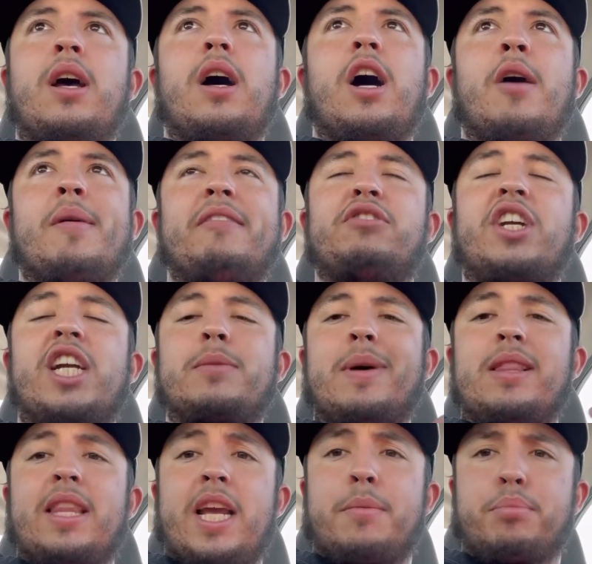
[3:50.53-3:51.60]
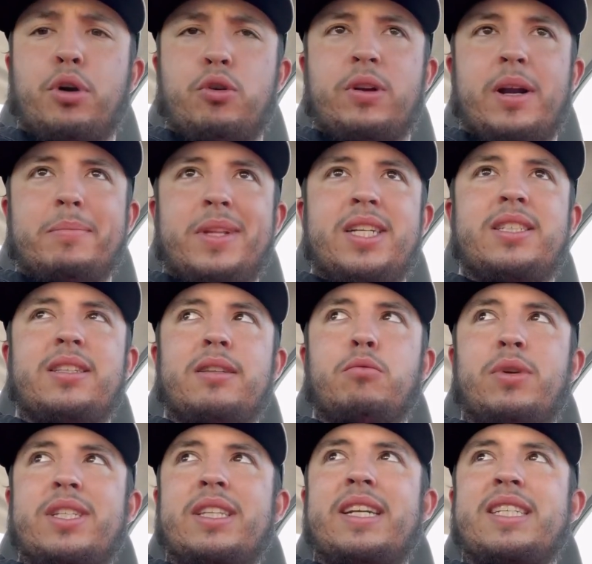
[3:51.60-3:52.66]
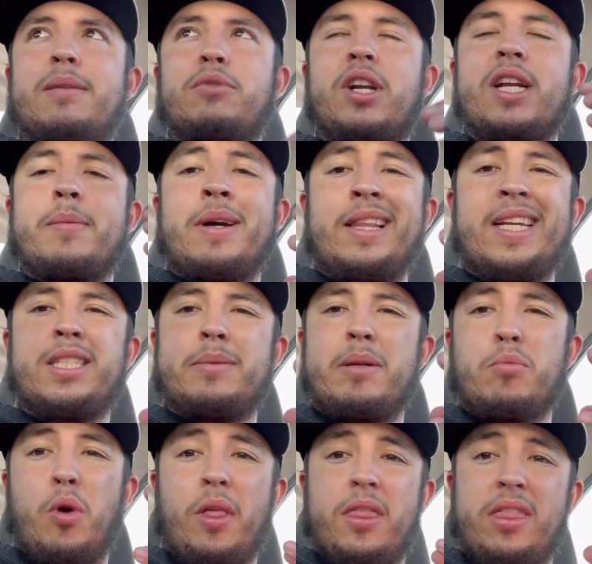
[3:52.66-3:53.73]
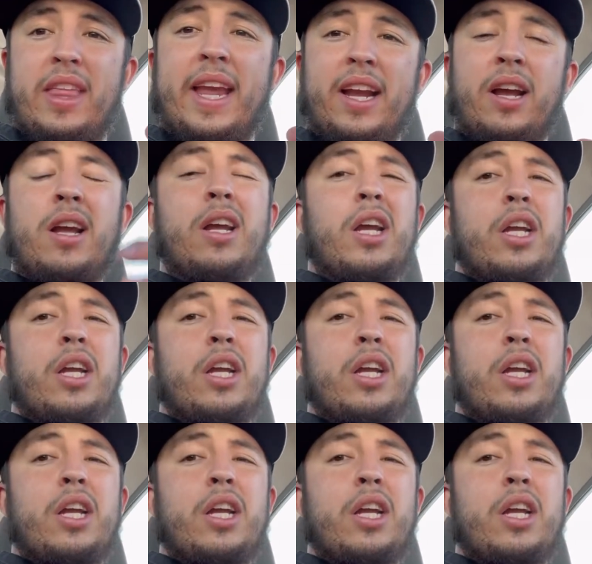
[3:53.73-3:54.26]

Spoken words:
I've changed my leg program recently because I'm trying to get my legs to be more thick.